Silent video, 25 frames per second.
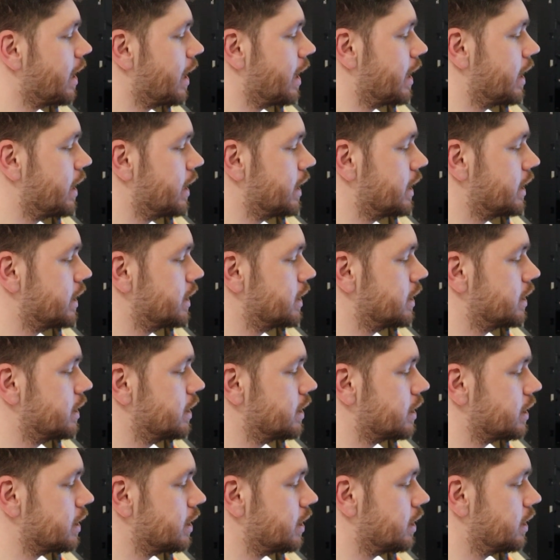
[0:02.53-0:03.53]

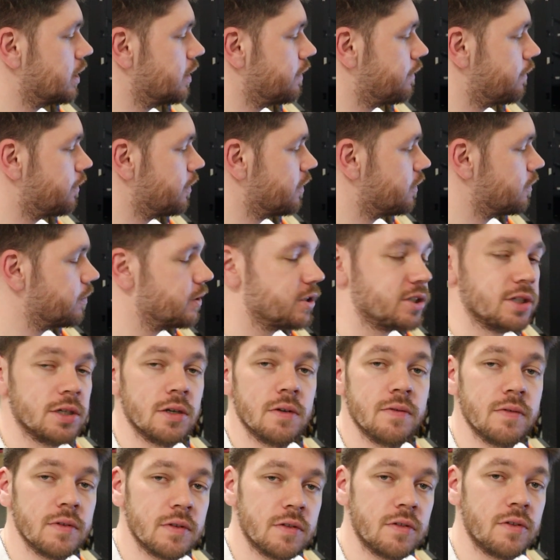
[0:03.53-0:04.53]
and if we switch
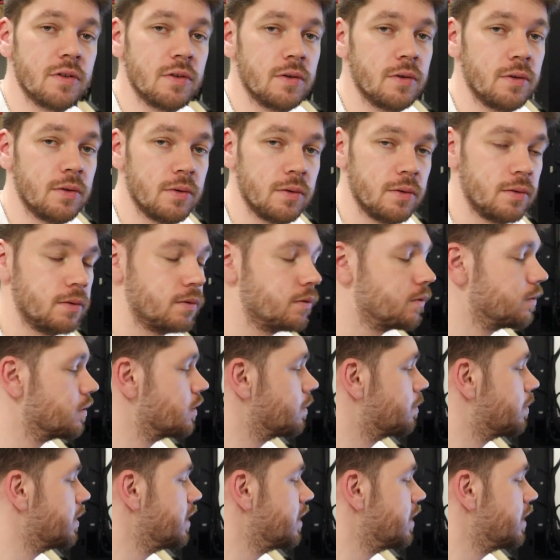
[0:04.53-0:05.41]
over to the